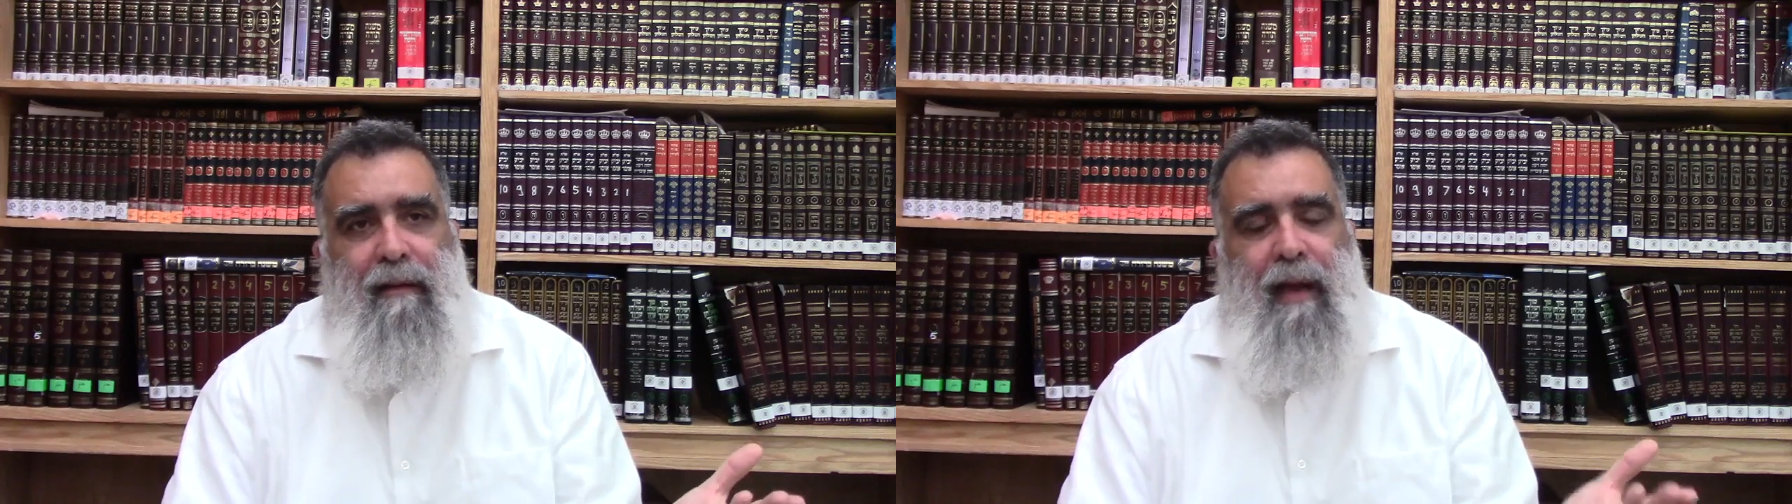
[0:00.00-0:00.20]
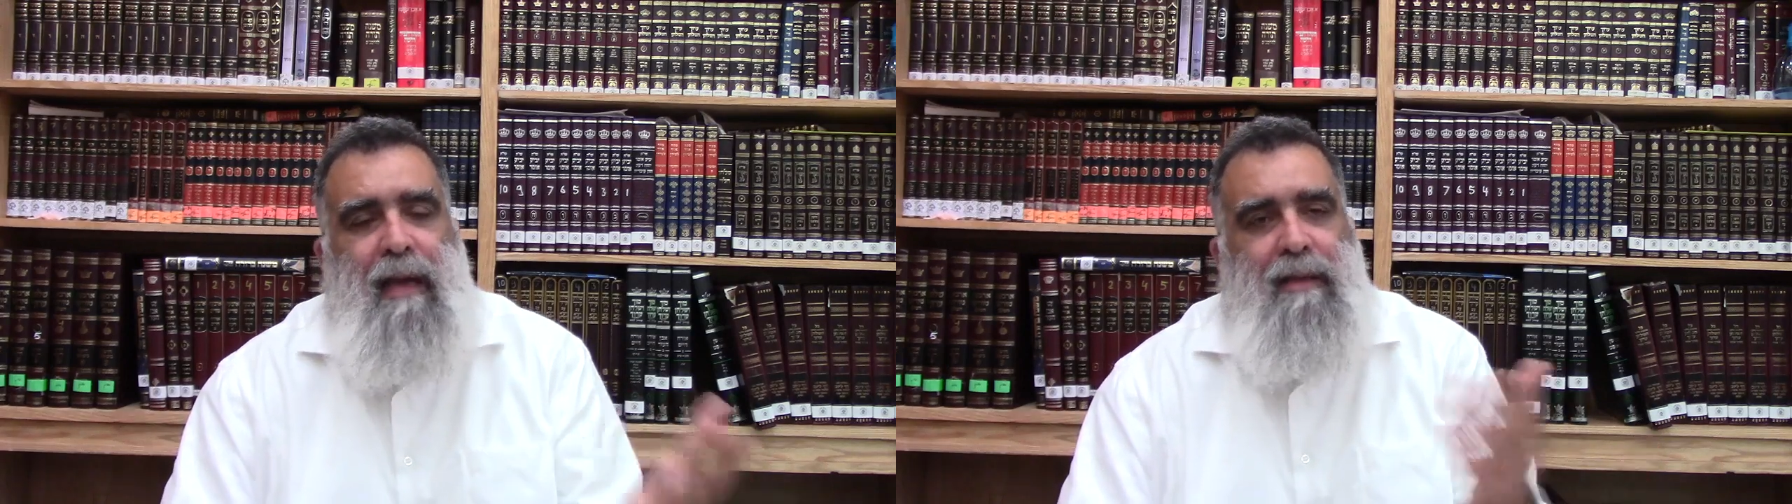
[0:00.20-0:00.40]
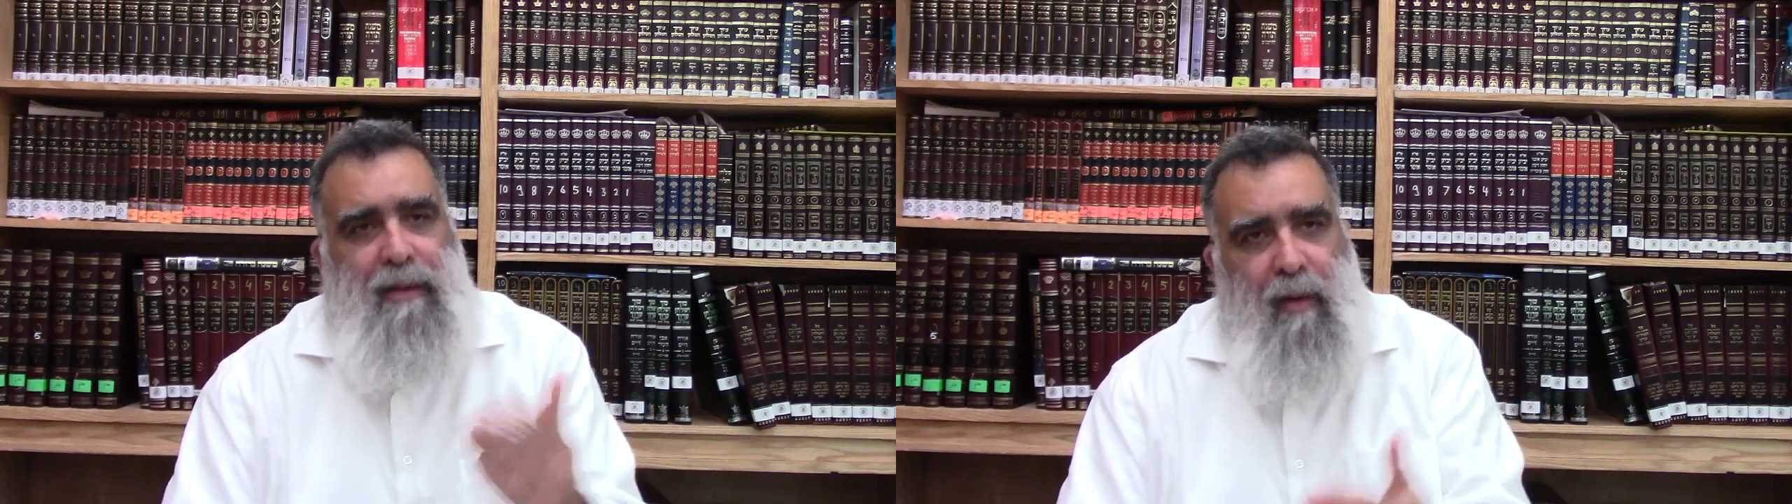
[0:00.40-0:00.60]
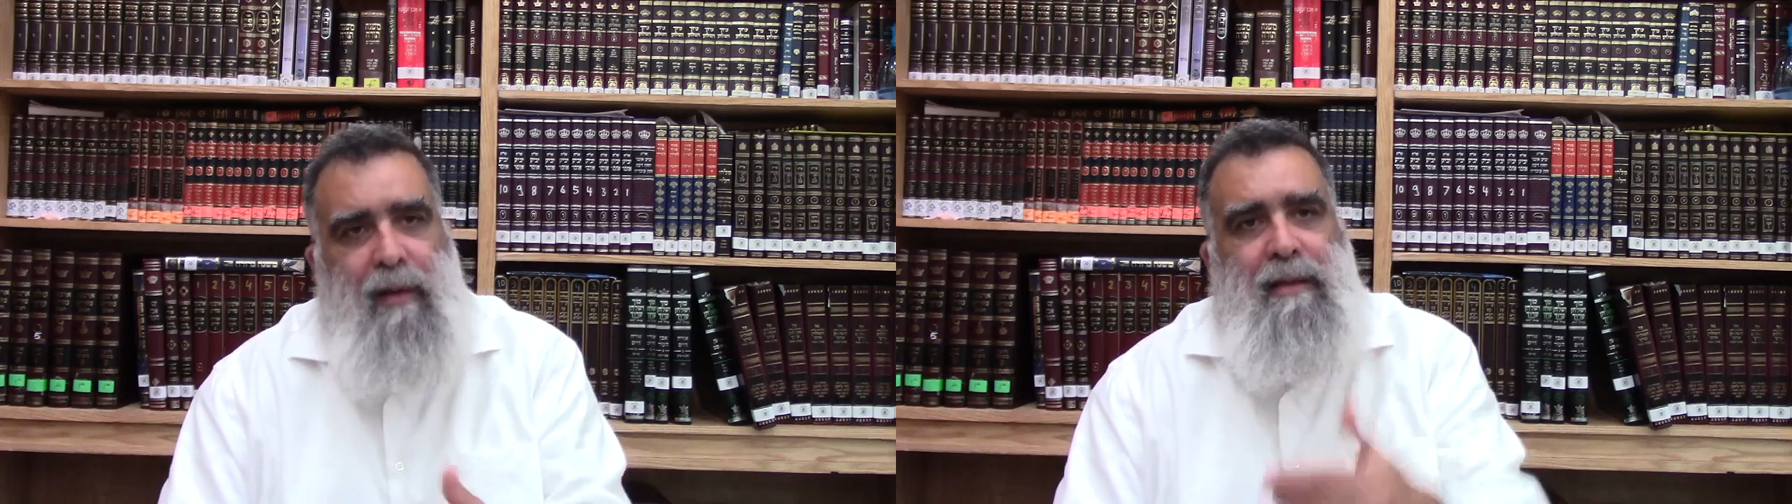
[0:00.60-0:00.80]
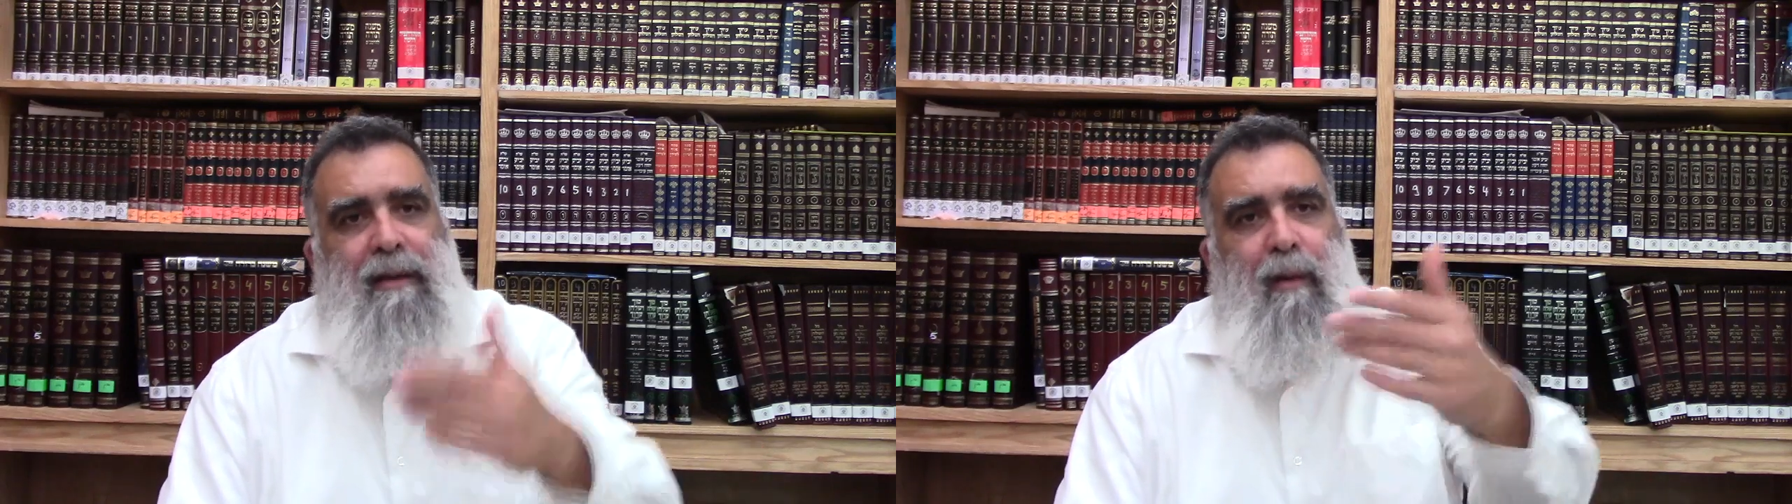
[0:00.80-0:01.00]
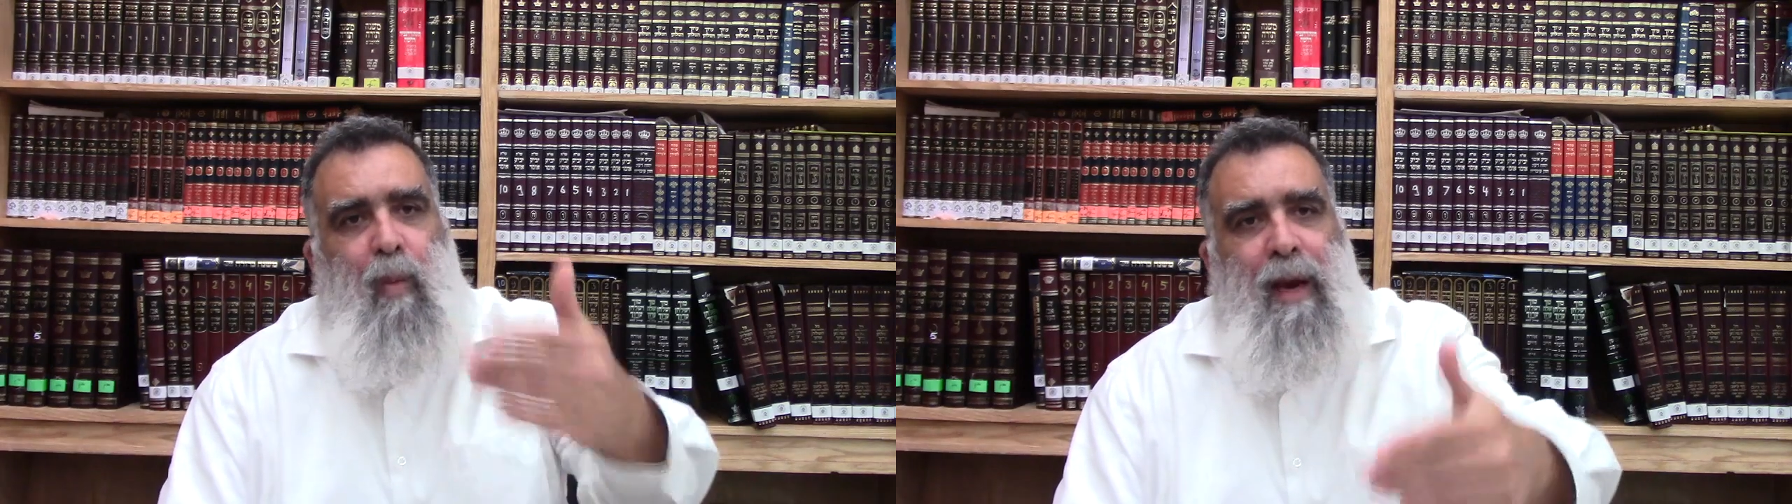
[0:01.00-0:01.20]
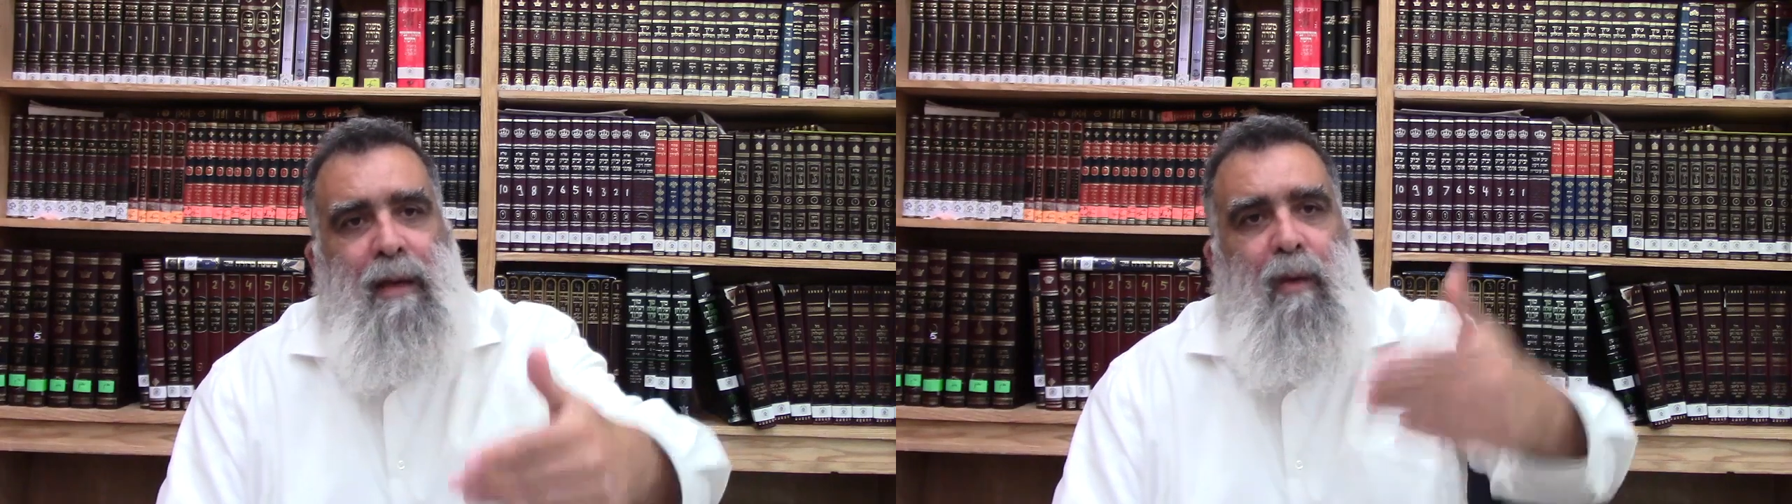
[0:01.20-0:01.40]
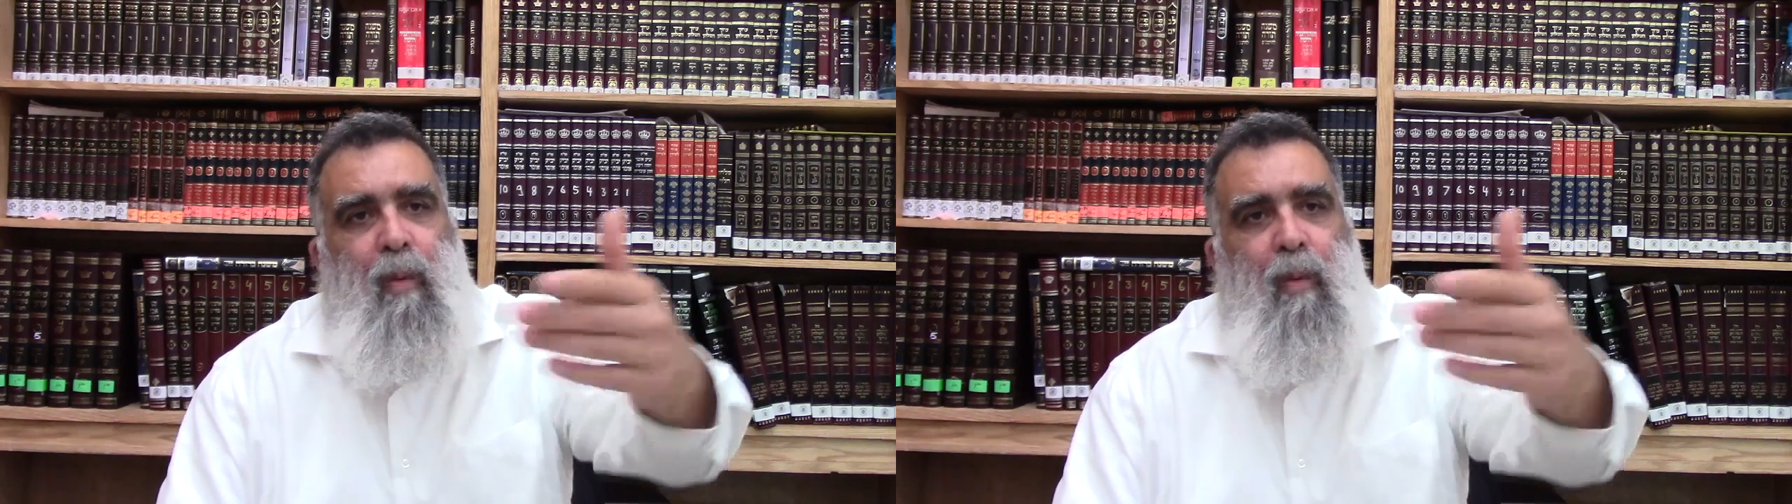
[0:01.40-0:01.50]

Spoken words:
And so is the way the